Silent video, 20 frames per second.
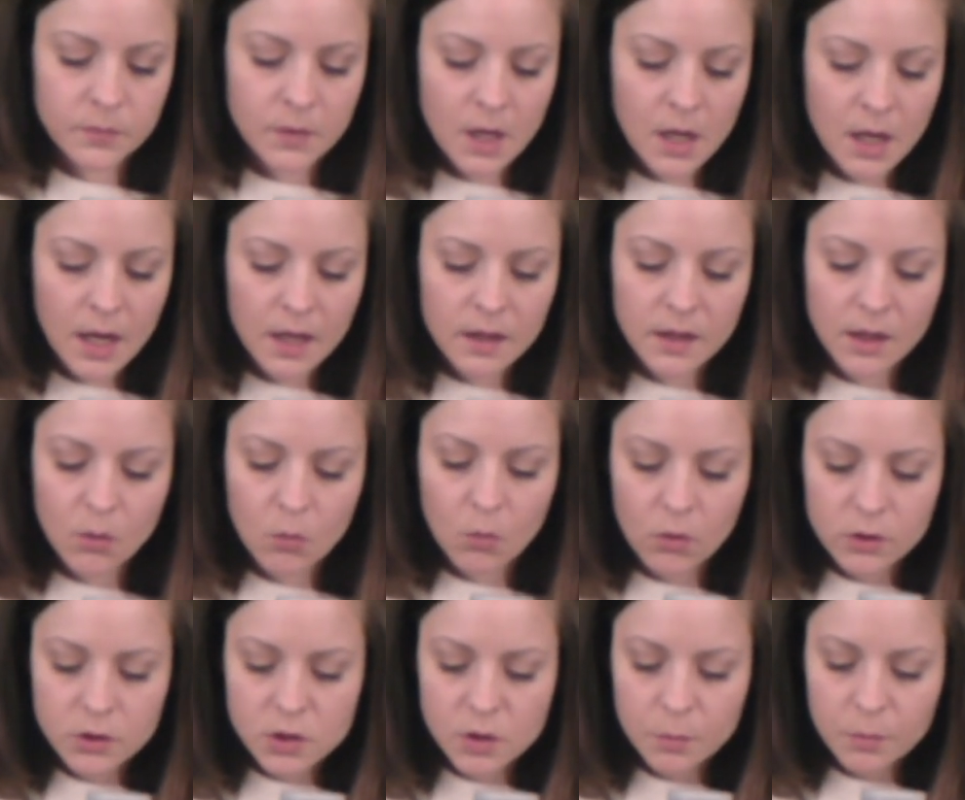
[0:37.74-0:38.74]
And they
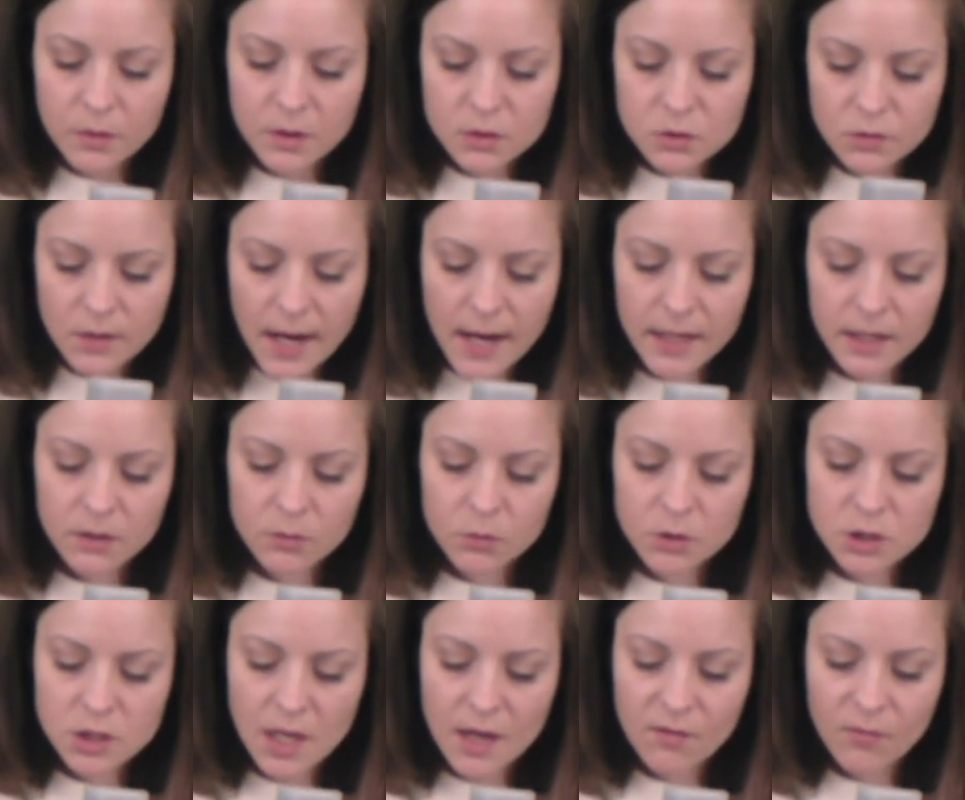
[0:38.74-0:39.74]
worshipped the dragon,
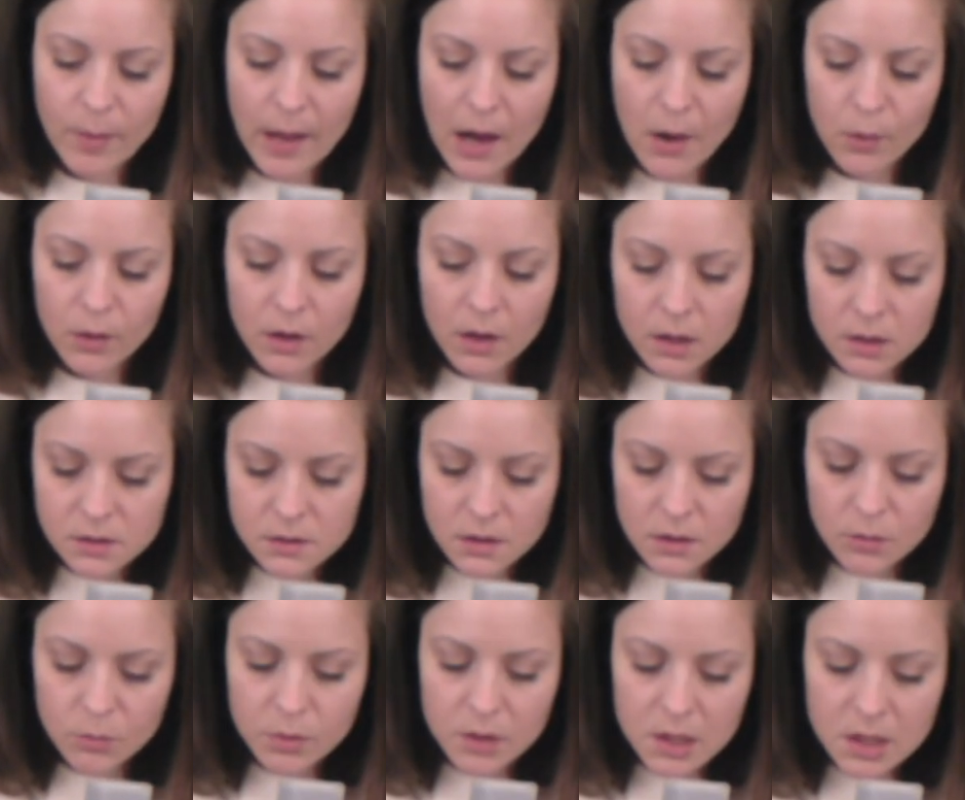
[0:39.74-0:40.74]
which gave power unto
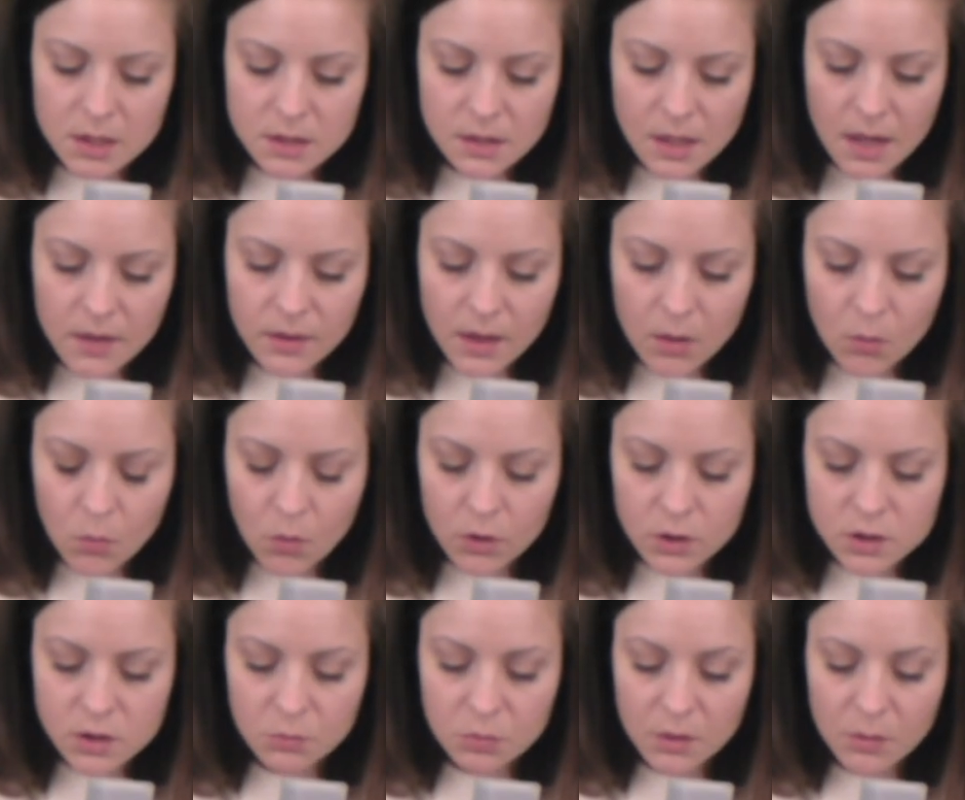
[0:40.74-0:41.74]
the beast, and they
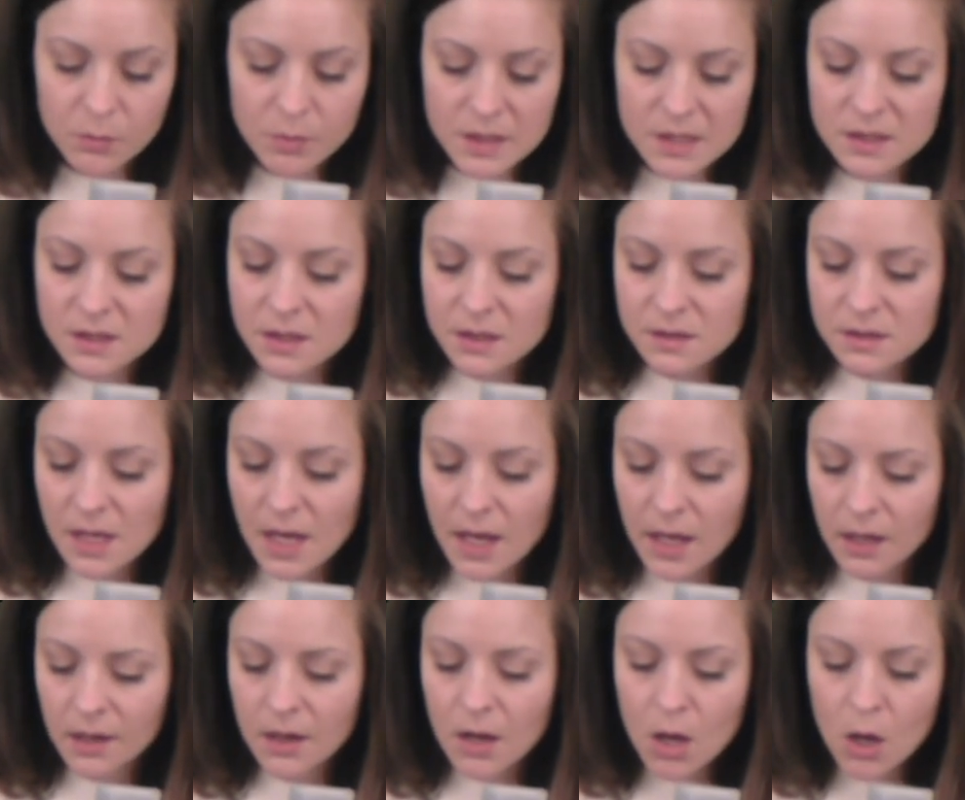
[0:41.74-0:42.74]
worshipped the beast,
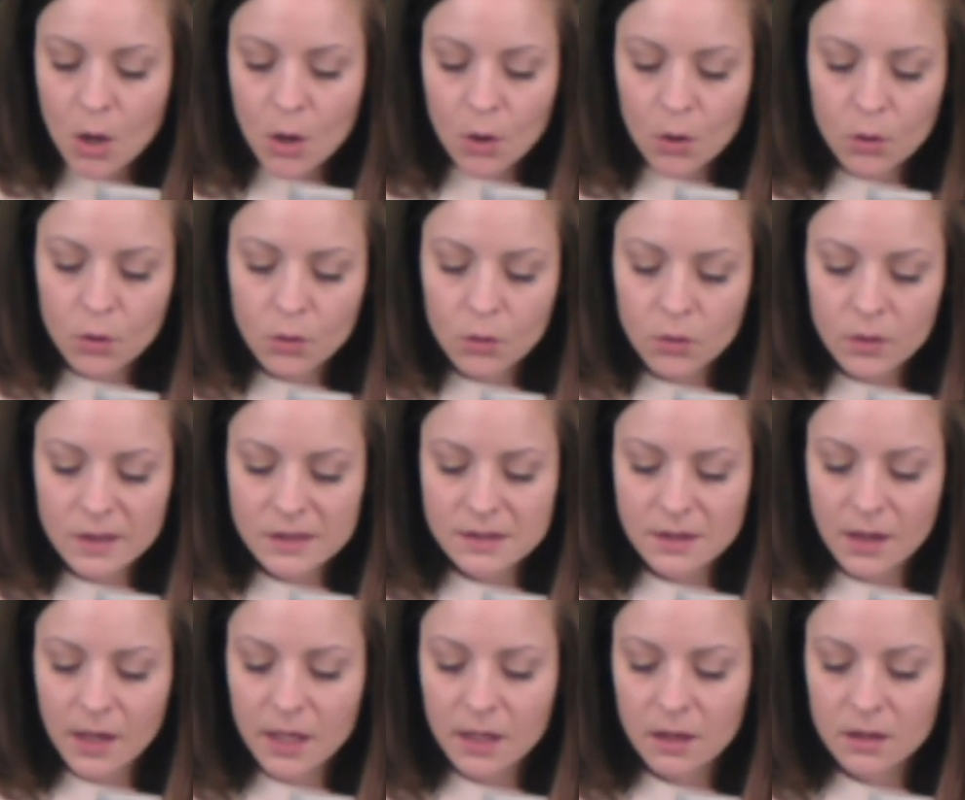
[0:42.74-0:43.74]
saying, Who is
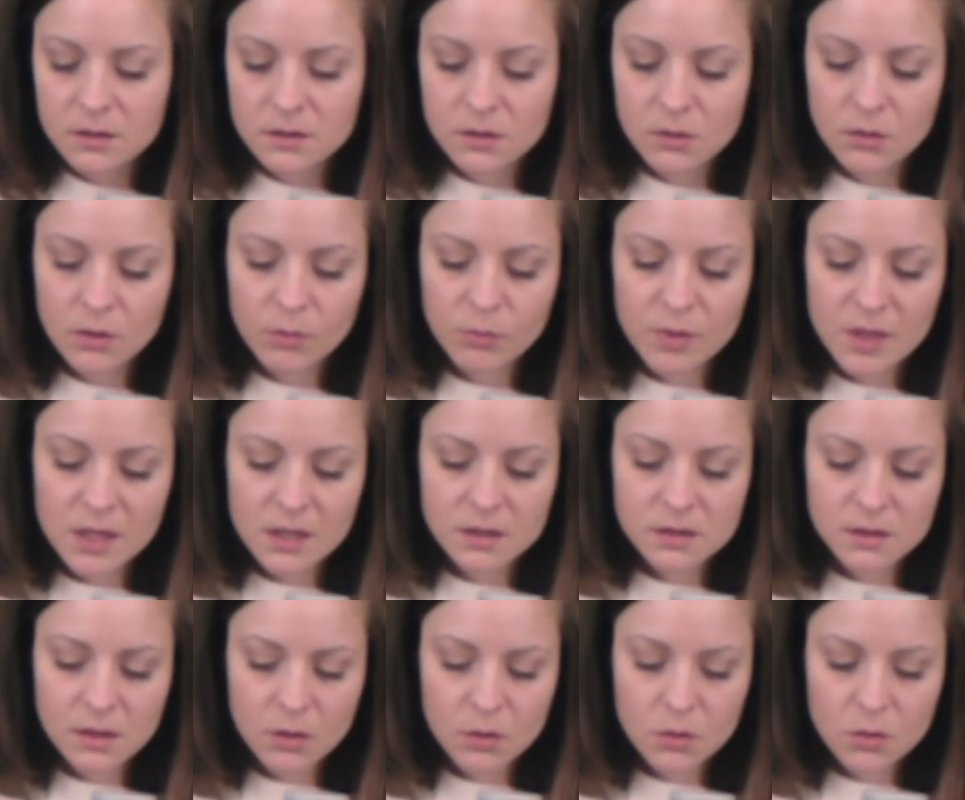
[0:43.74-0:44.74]
like unto the
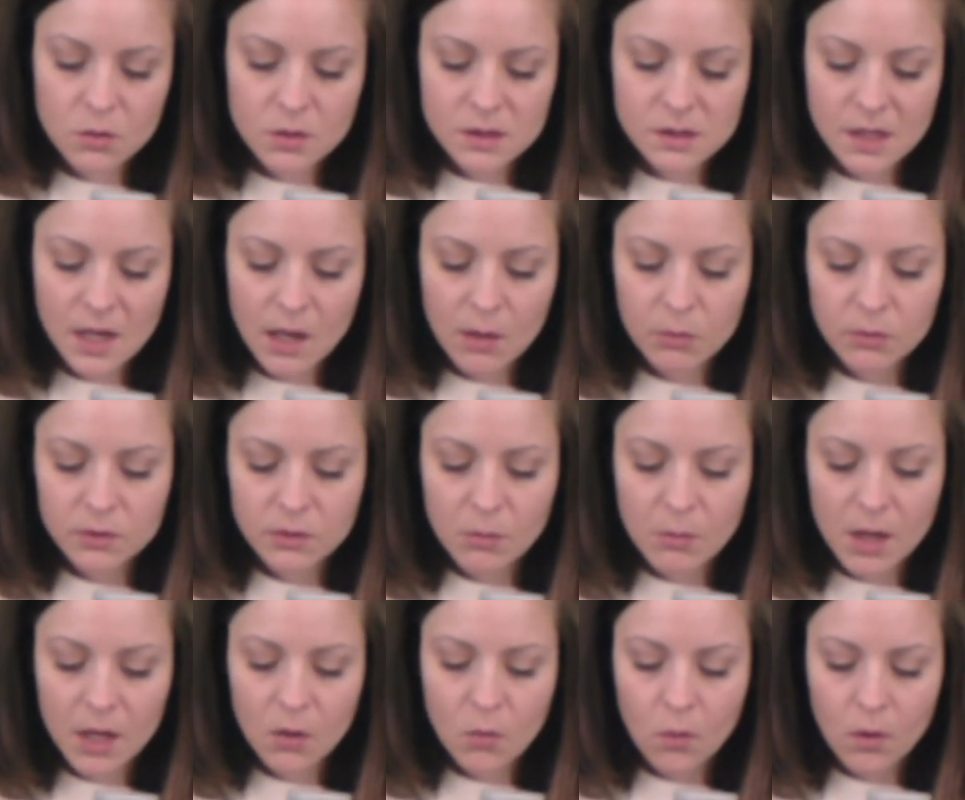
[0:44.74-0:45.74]
beast? Who is able to
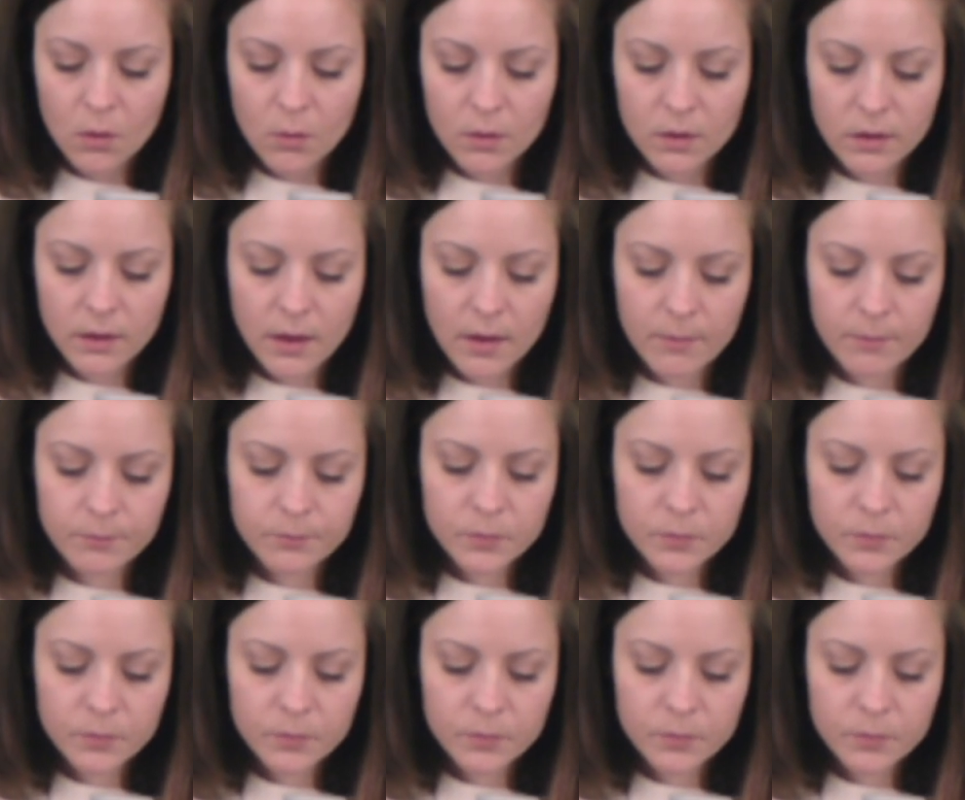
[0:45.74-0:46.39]
make war with him?